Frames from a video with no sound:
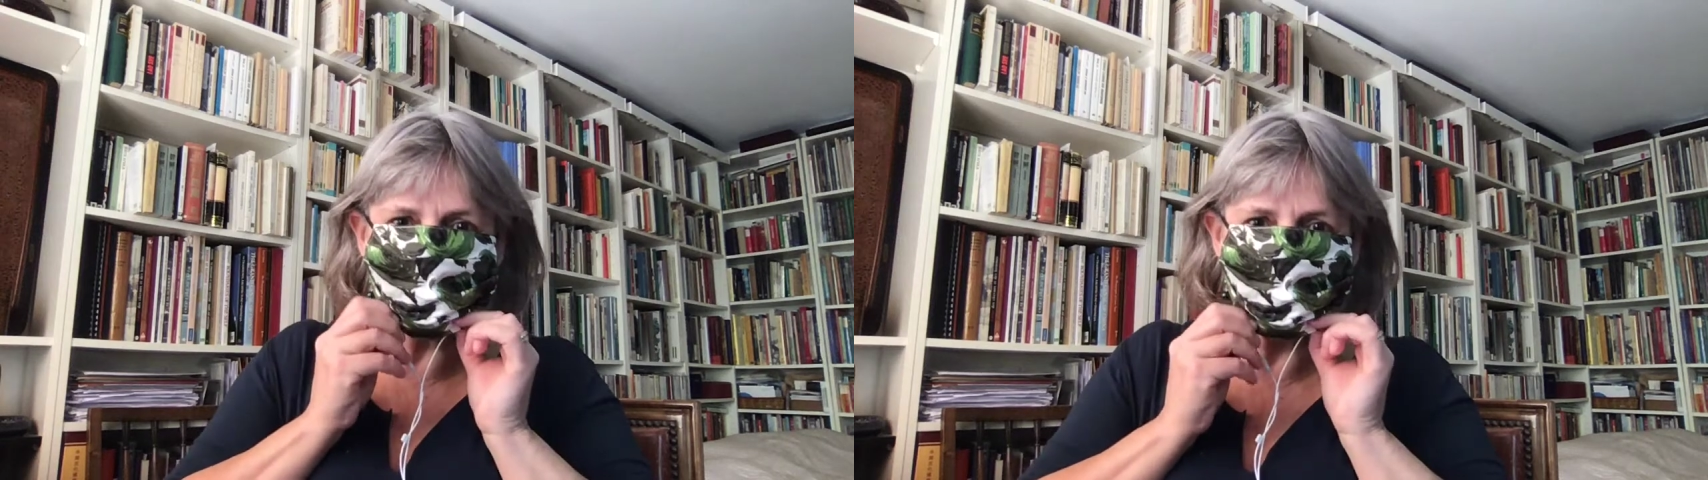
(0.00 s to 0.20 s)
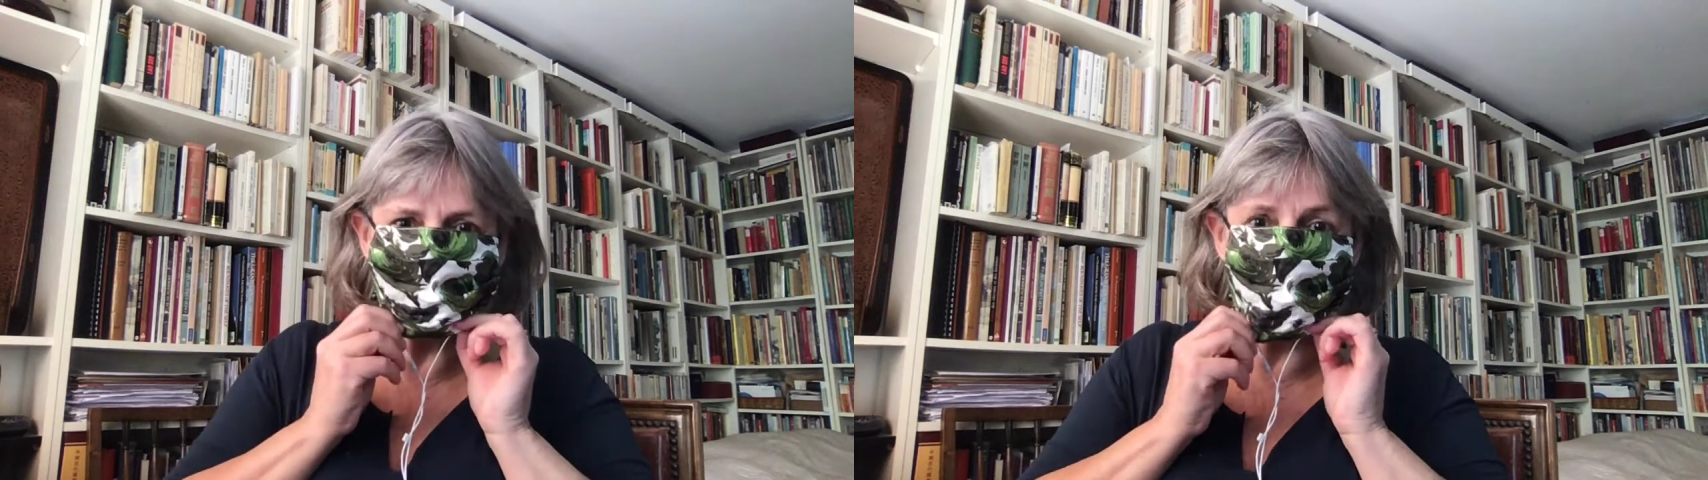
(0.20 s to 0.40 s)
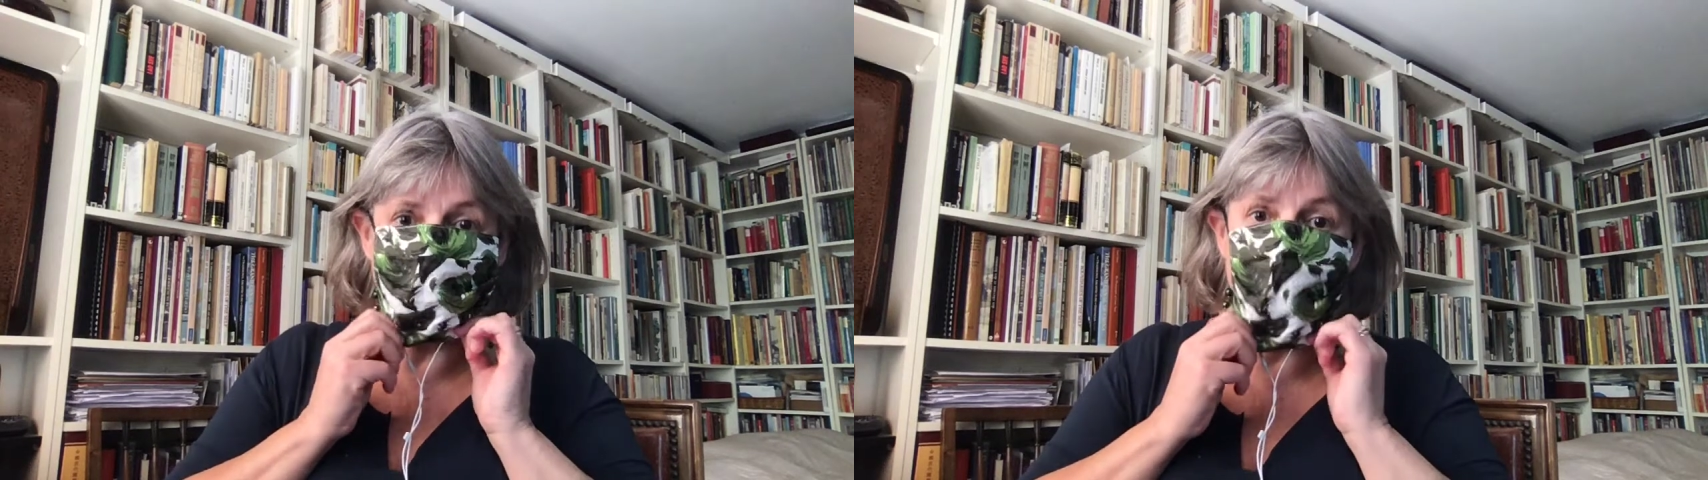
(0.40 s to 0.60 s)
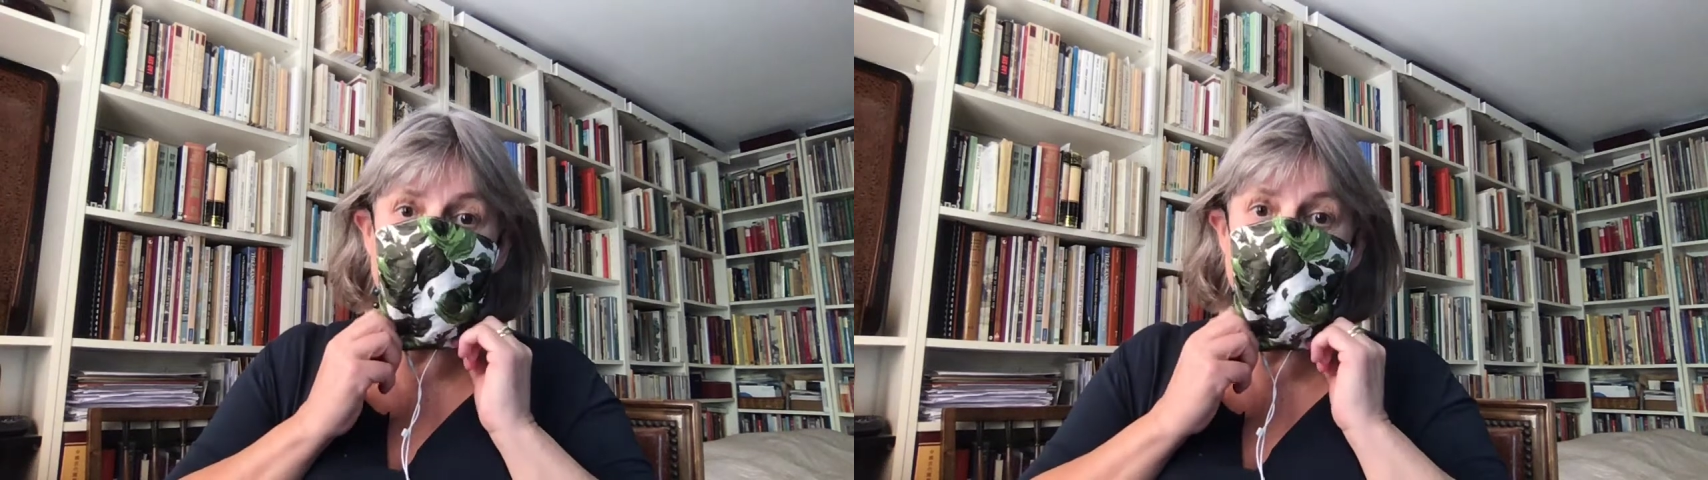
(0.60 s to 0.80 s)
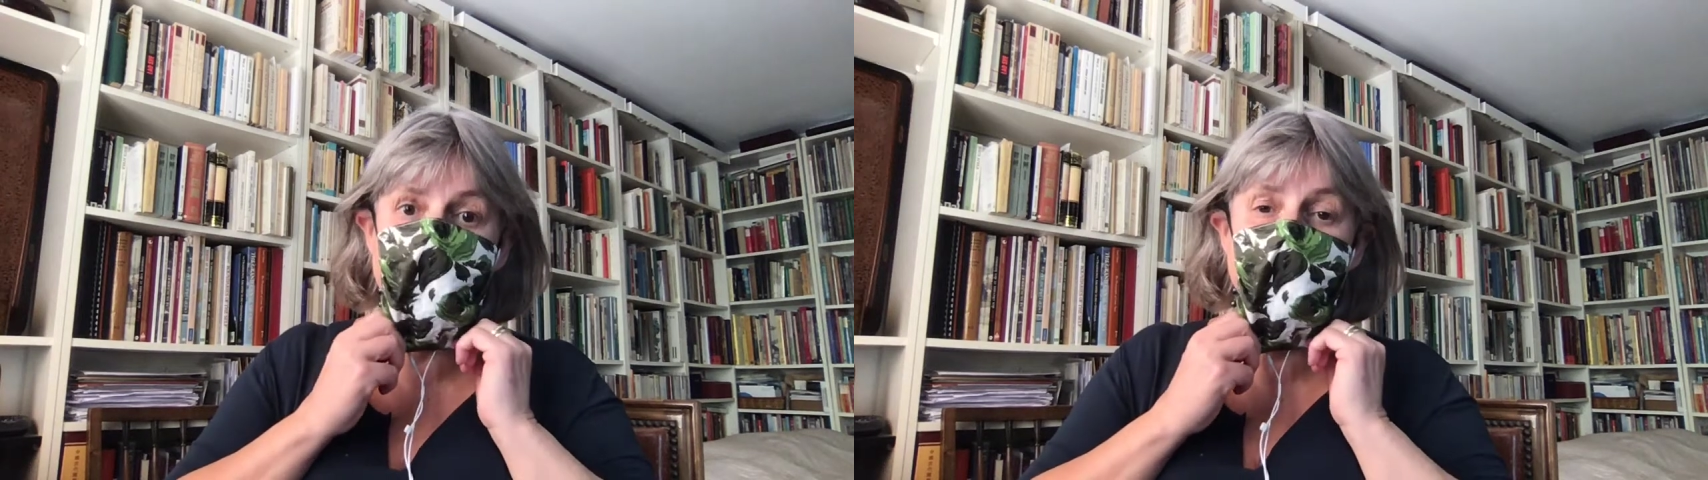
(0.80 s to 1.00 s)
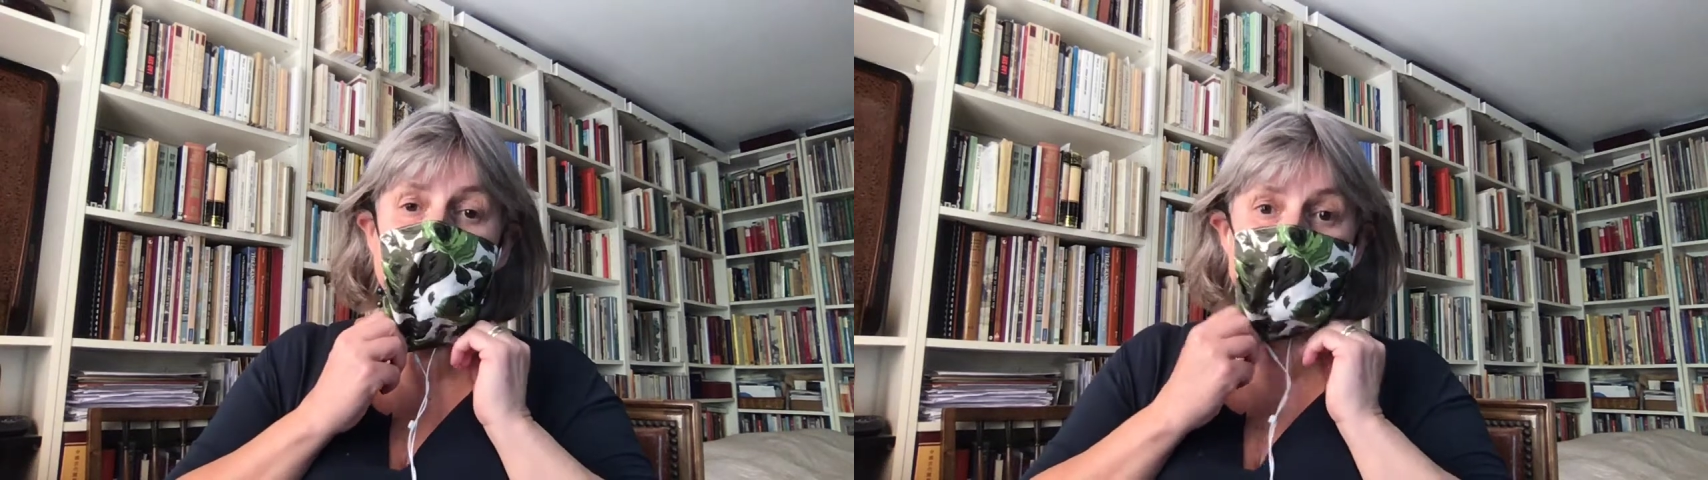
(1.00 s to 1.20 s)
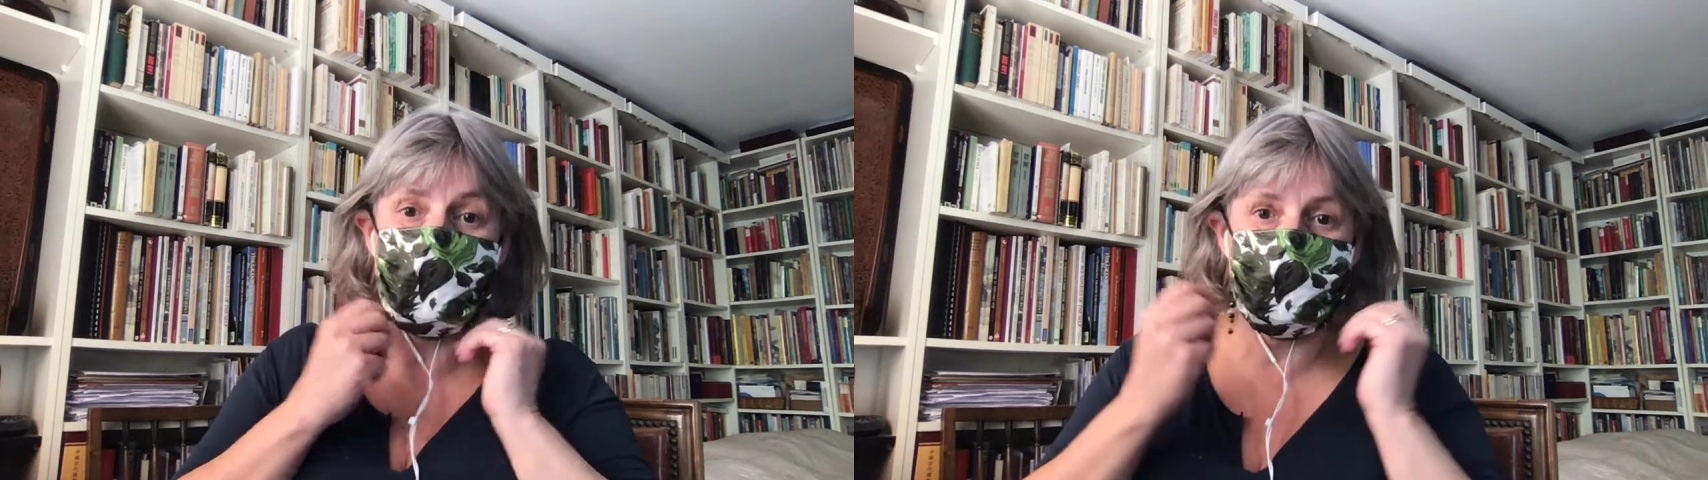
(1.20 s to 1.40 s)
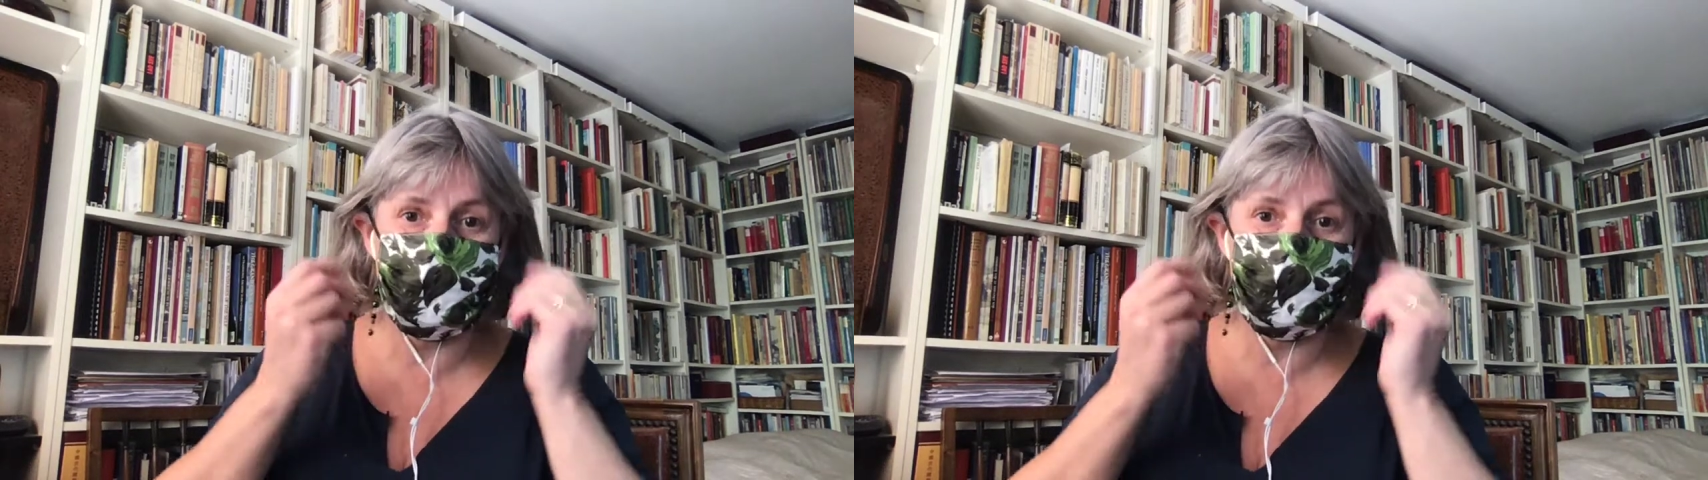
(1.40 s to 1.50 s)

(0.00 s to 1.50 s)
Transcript: and I pull it down,